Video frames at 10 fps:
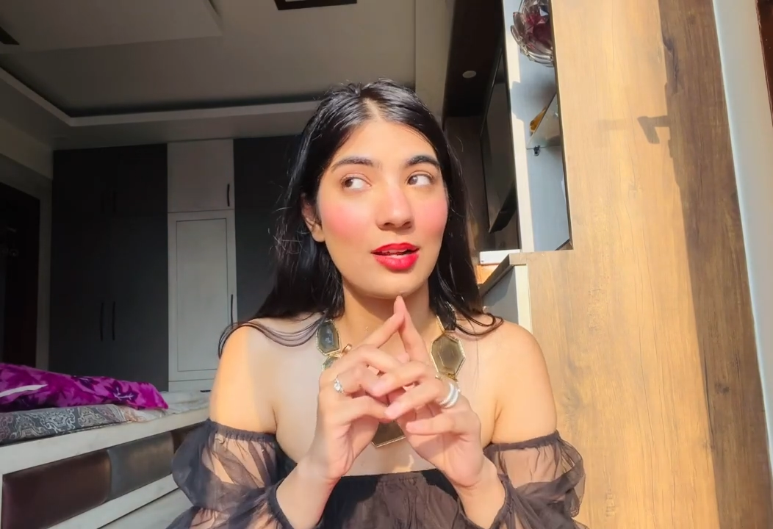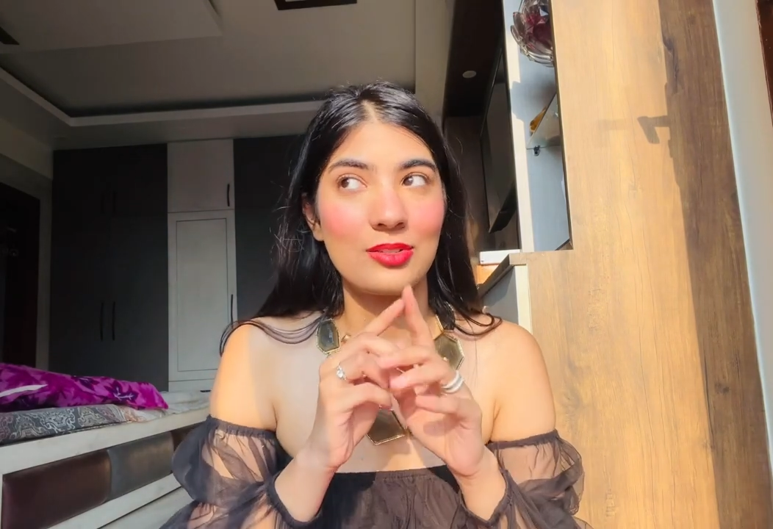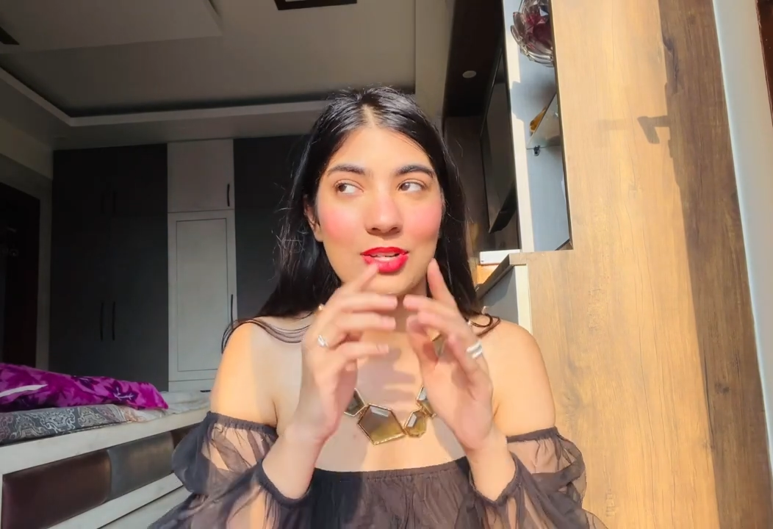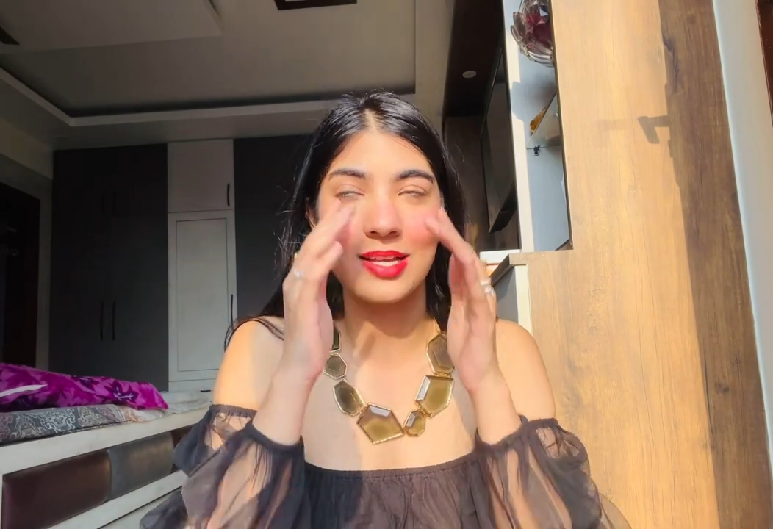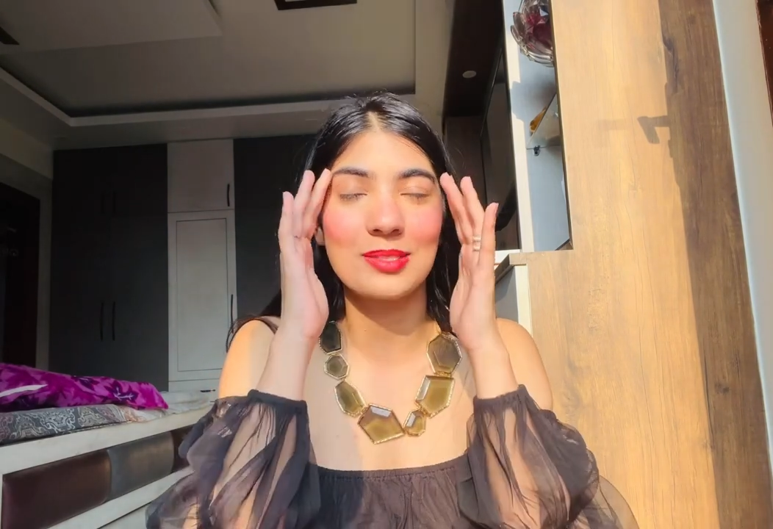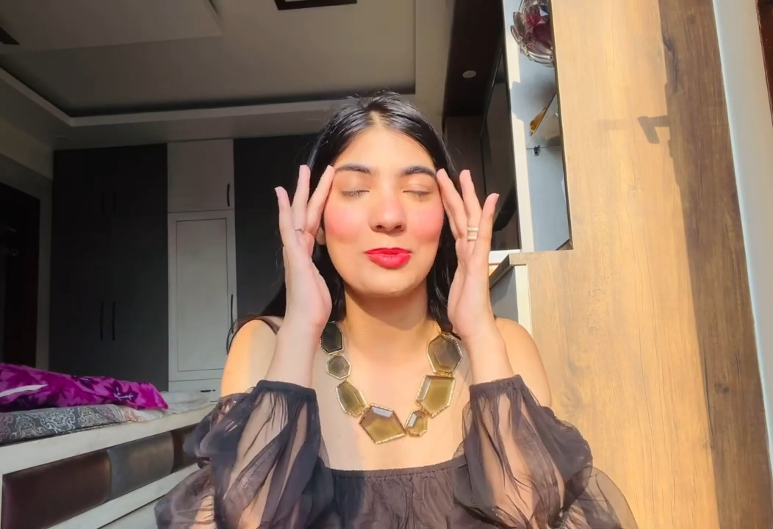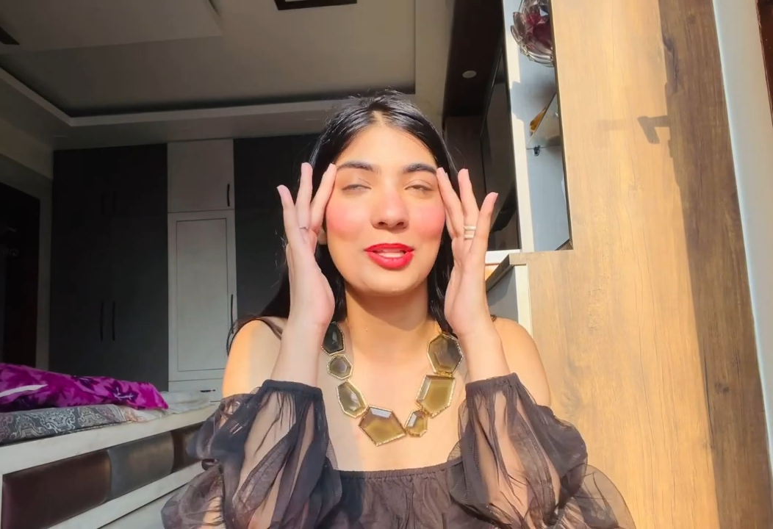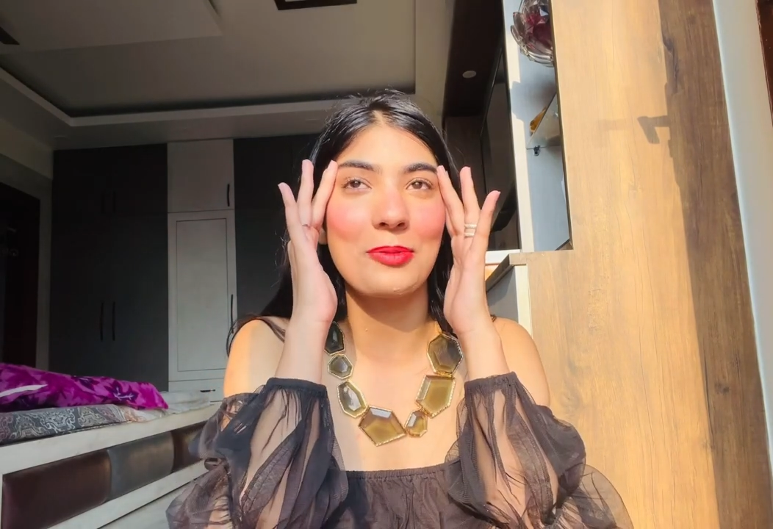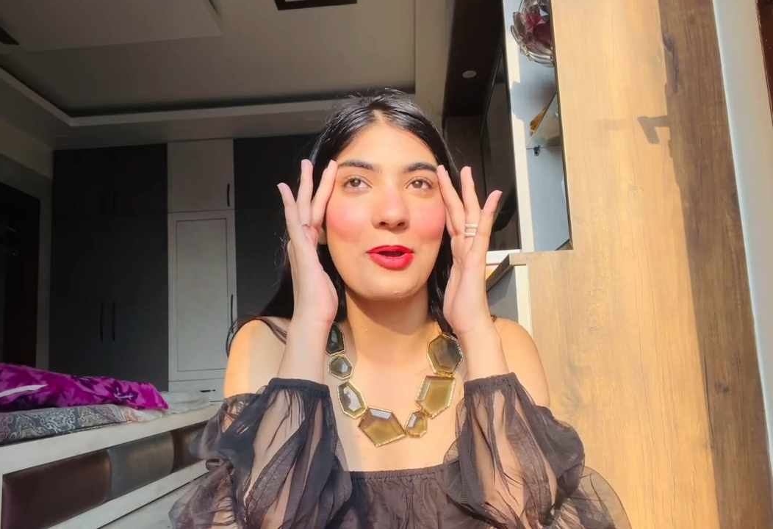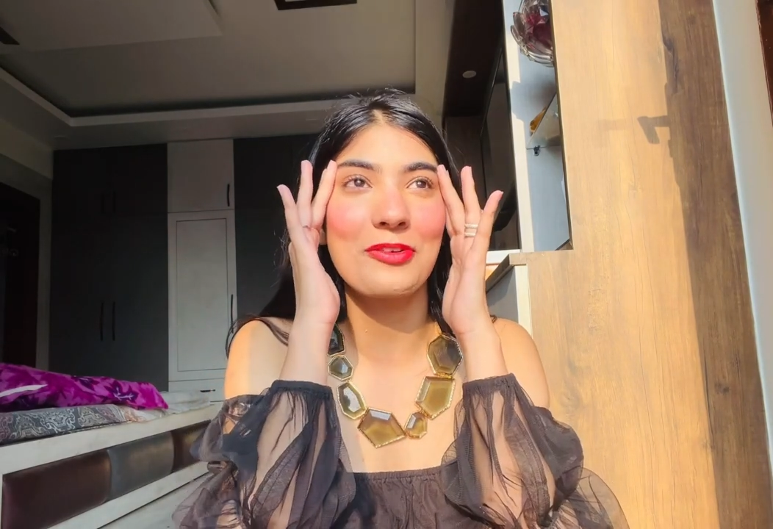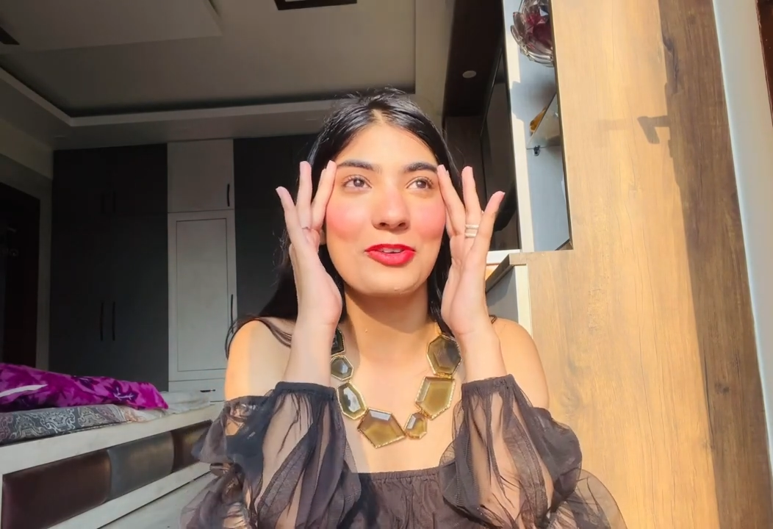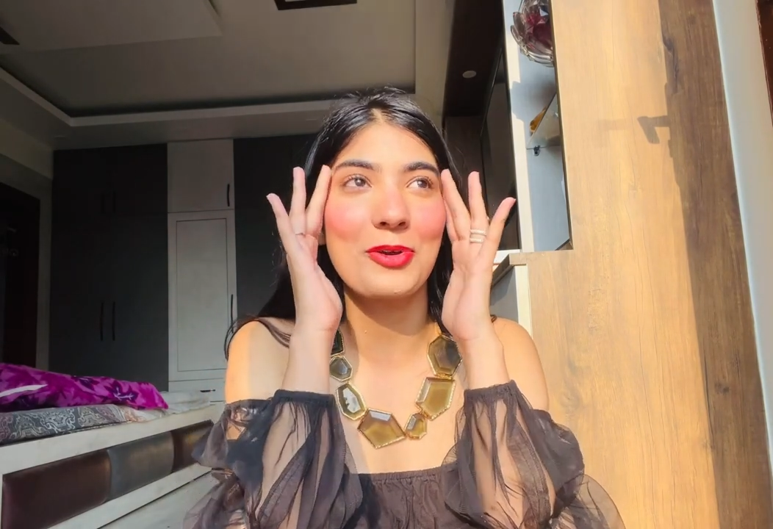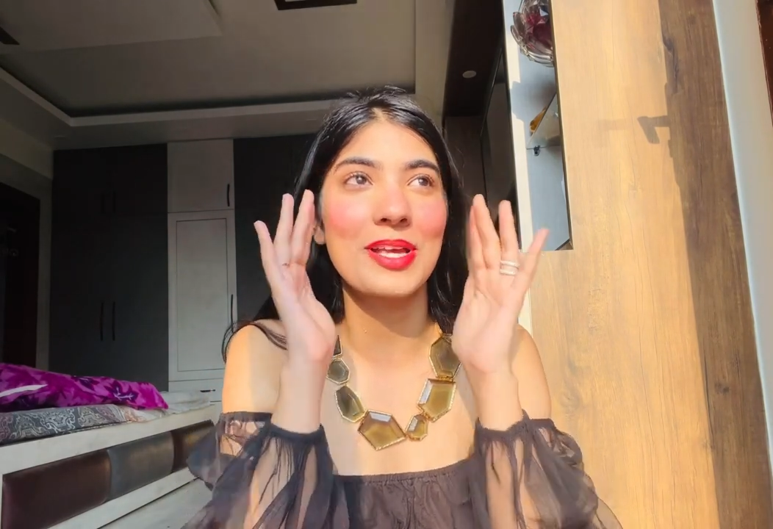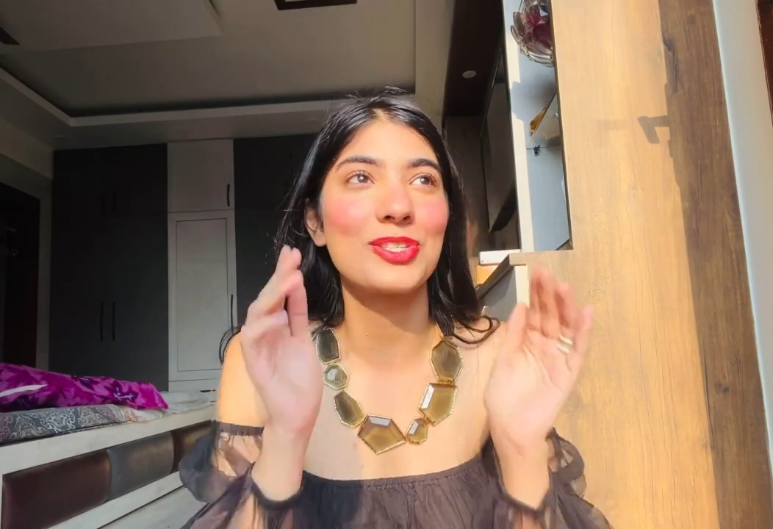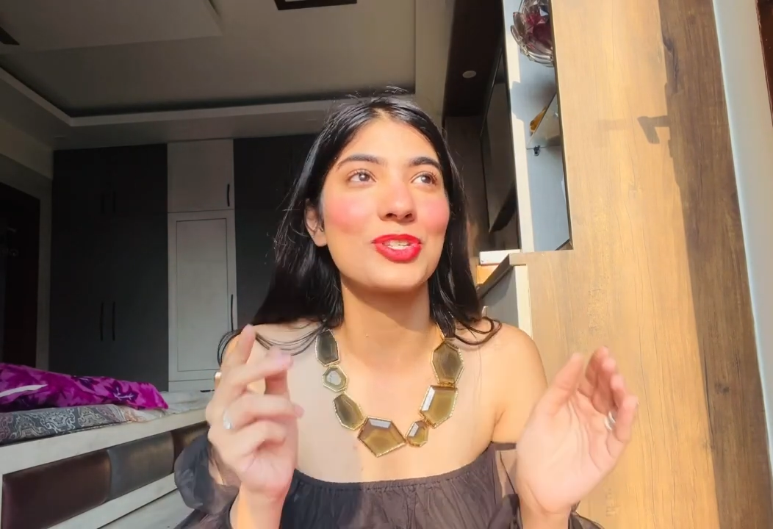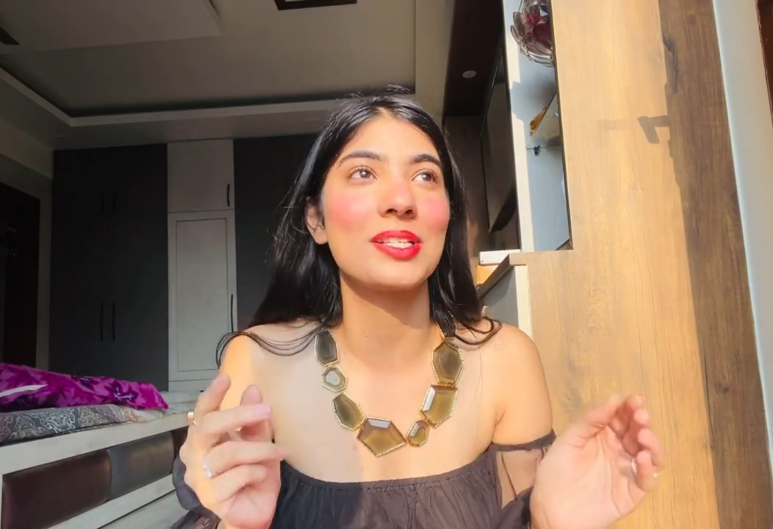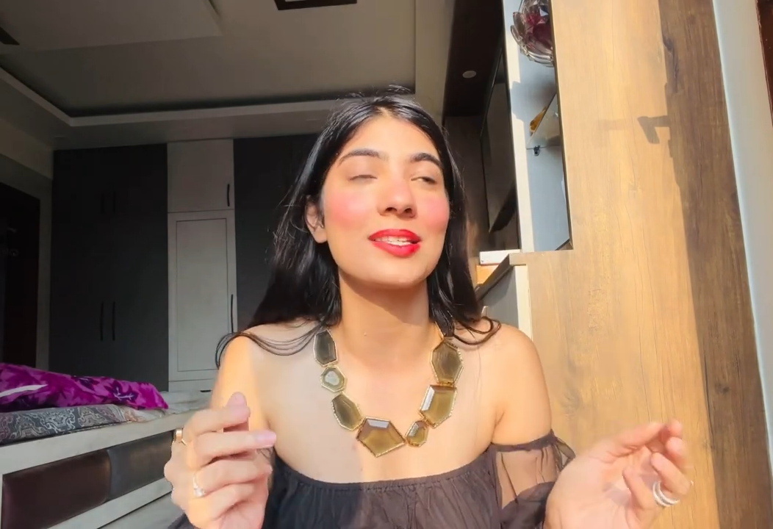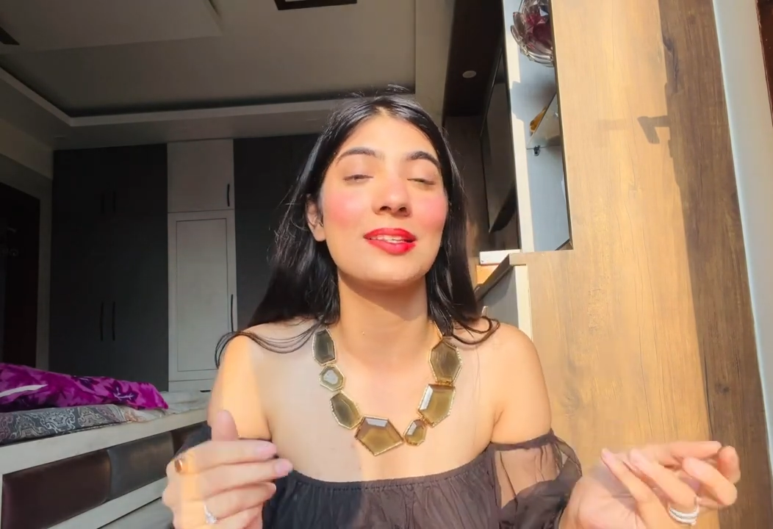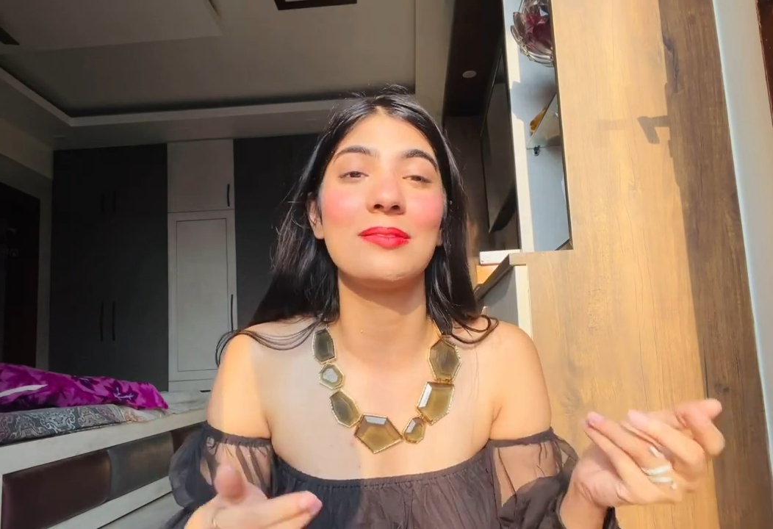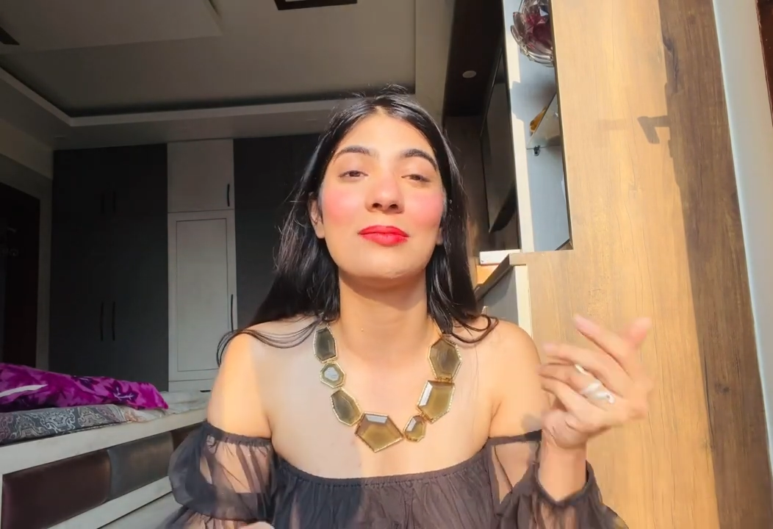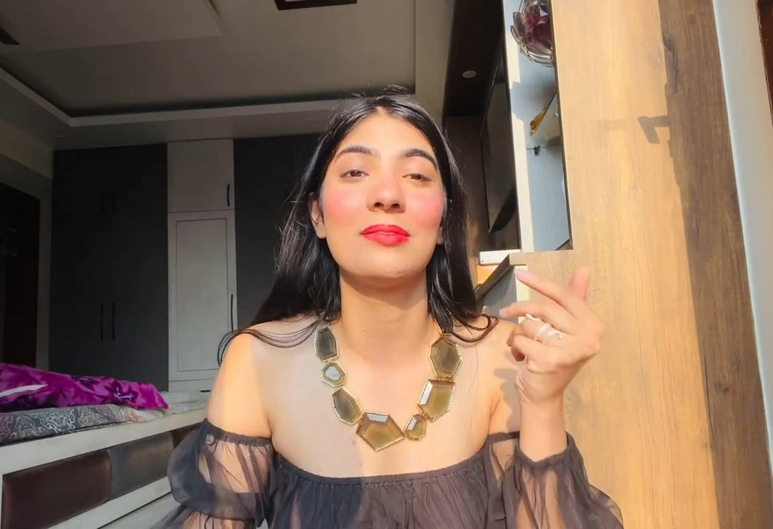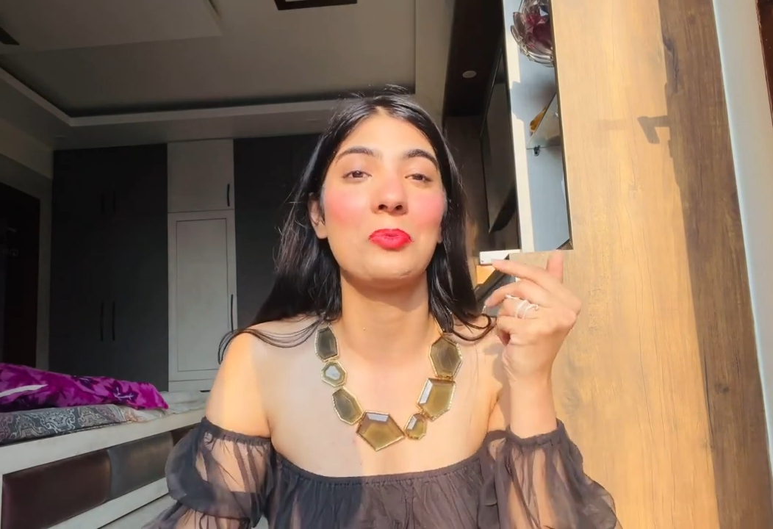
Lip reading: trust me, the amount of questions and the